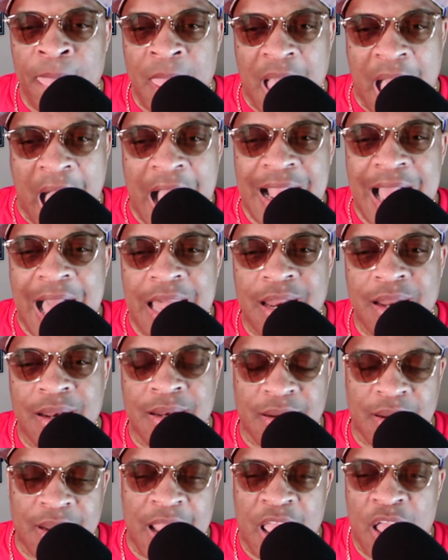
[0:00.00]
I got
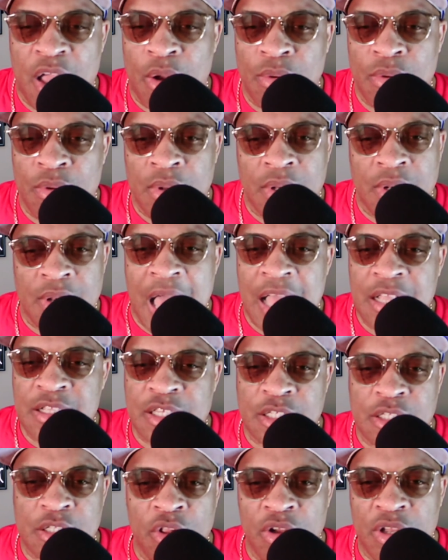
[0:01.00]
to now not
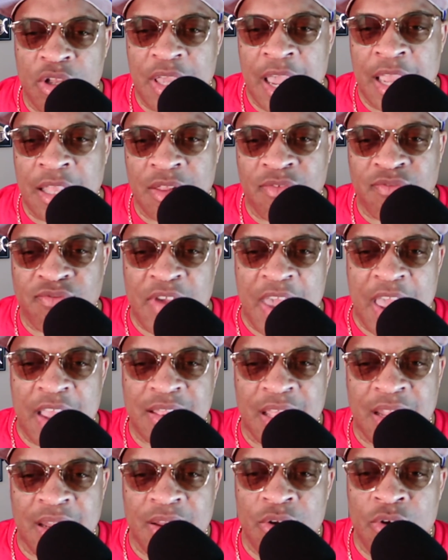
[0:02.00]
just look at the
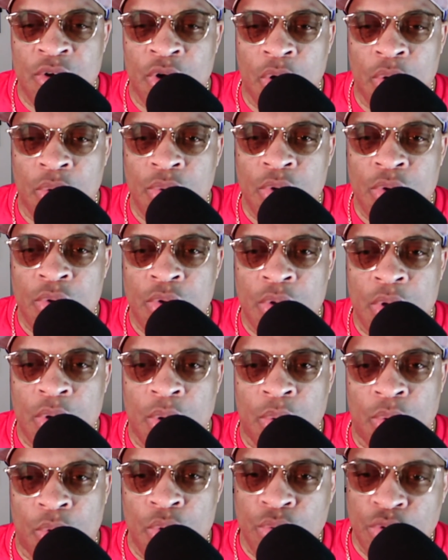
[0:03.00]
fact that, you know,
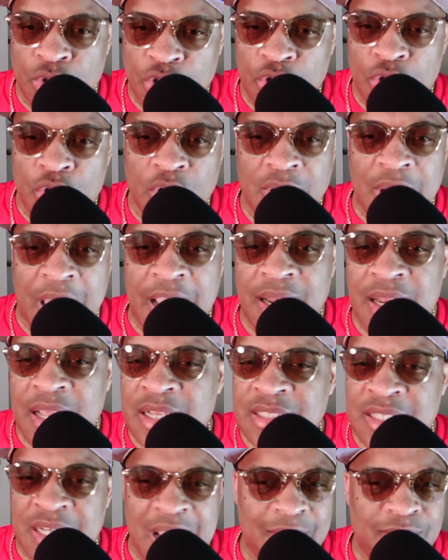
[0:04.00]
who Suge Knight
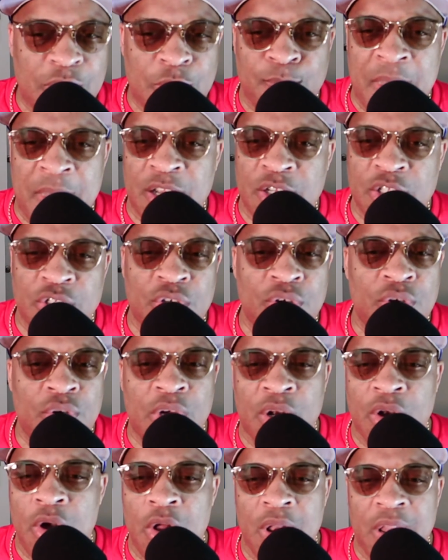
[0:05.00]
is. And I respect
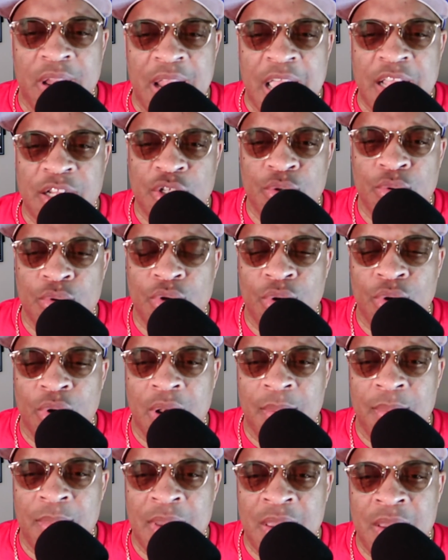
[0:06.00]
Suge and all of that, too. You know
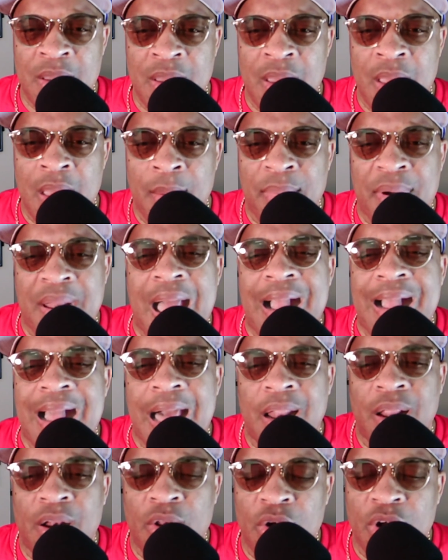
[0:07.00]
what I mean? But I
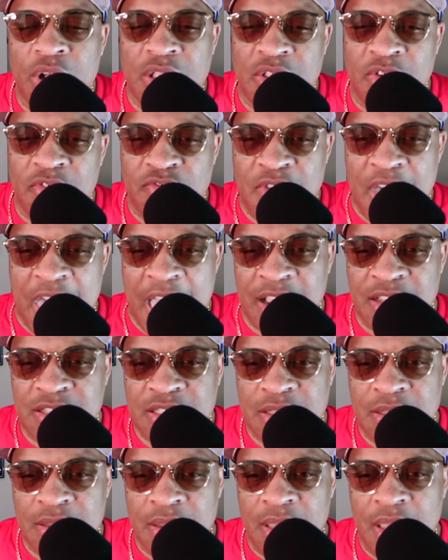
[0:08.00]
got to look at the
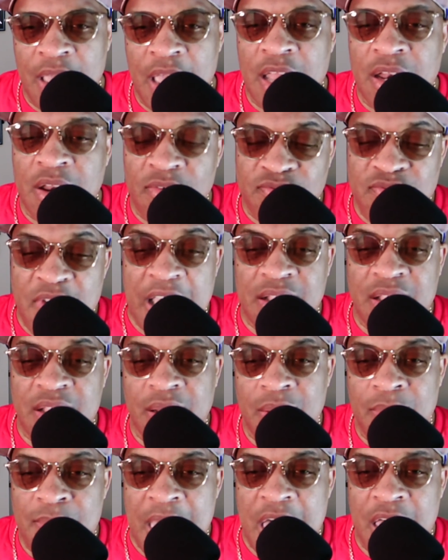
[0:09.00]
facts. And the fact
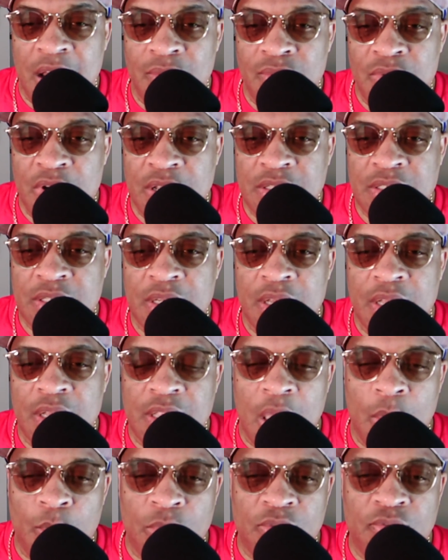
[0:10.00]
of the matter is
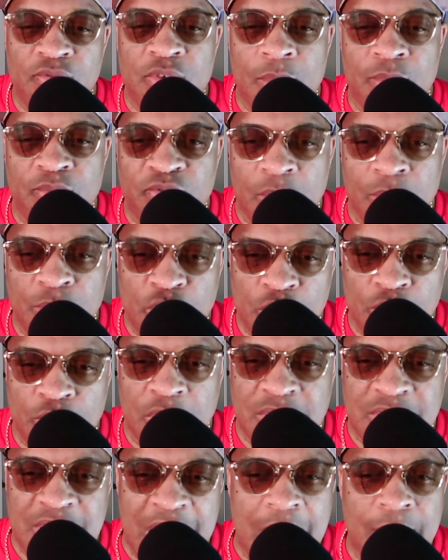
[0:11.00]
that from
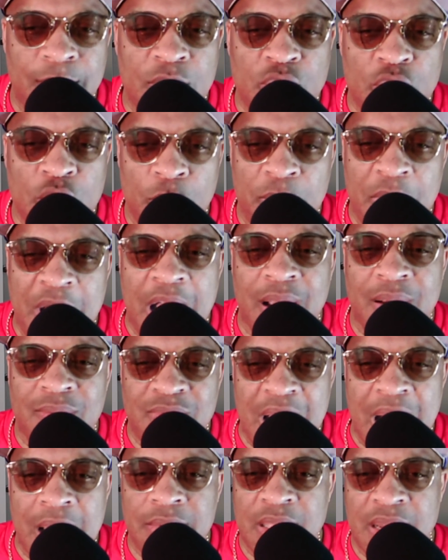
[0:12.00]
the time that Tupac
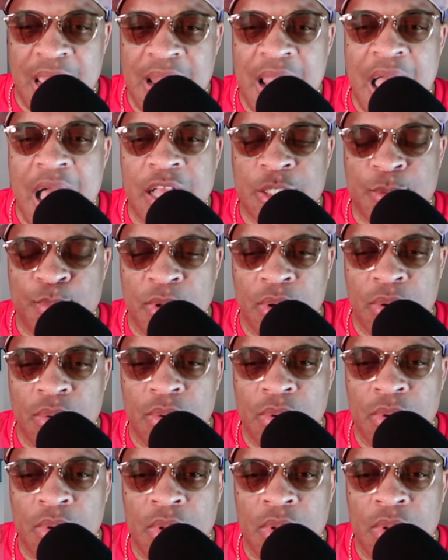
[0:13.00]
arrived at that hospital,